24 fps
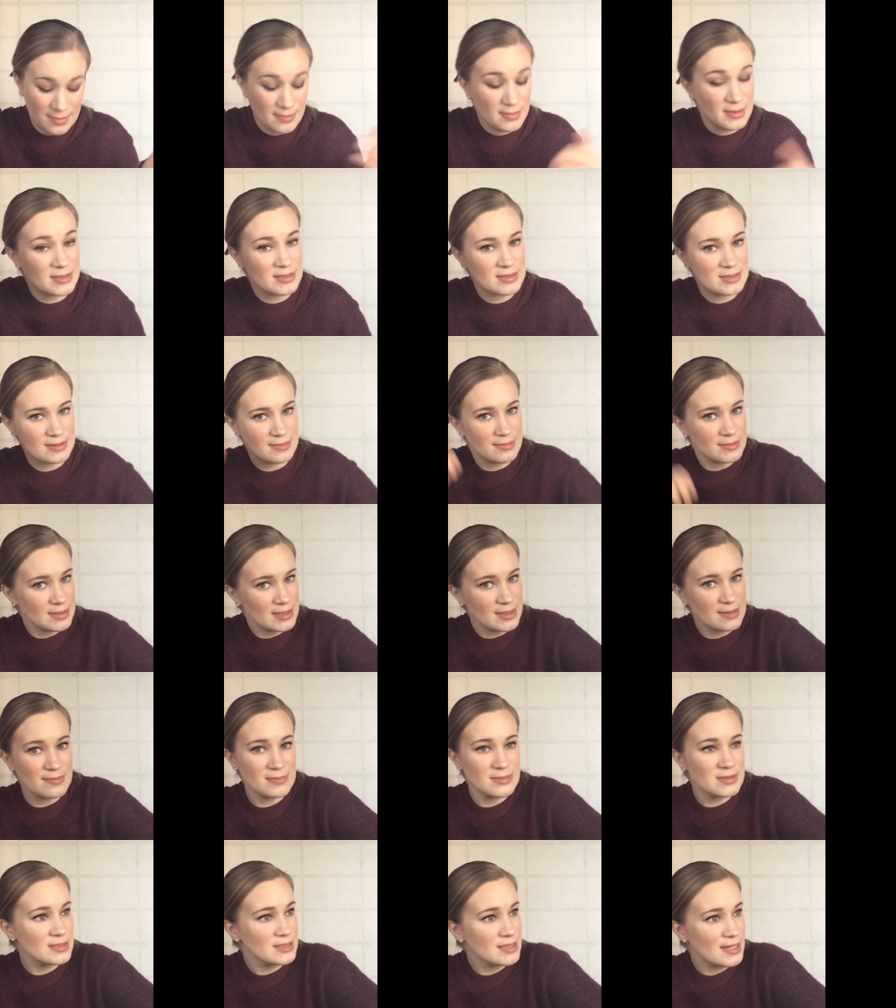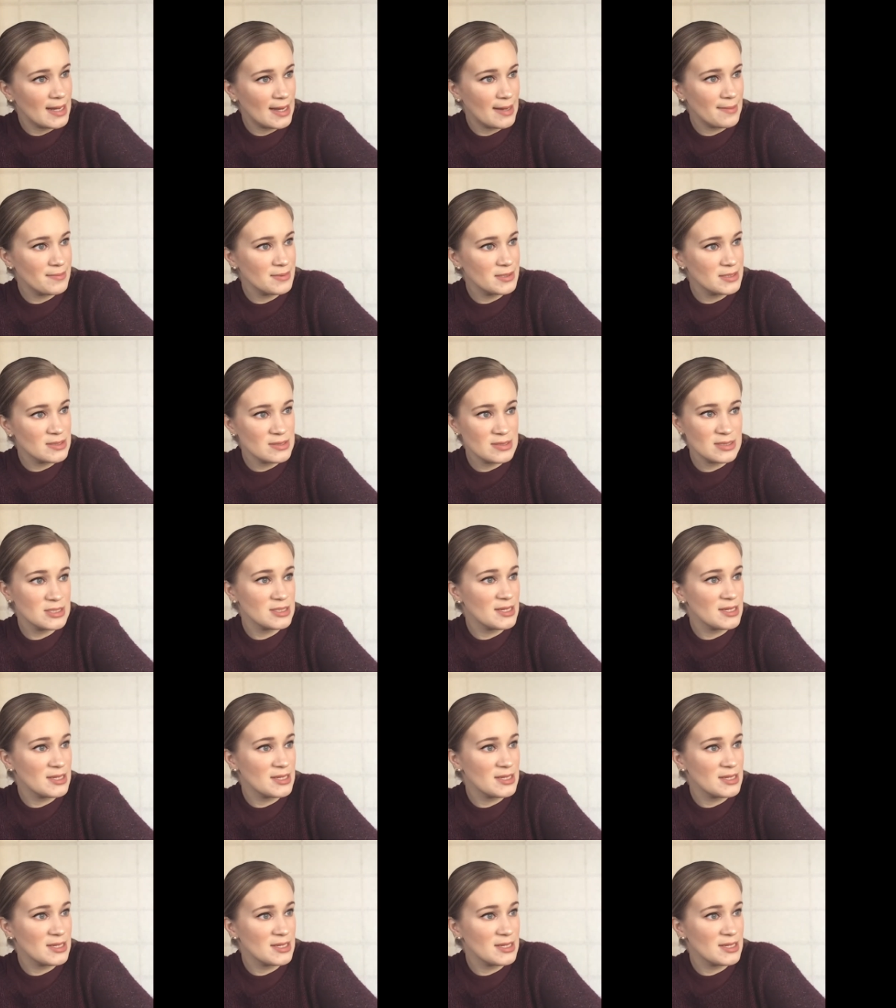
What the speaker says: but sometimes it happens.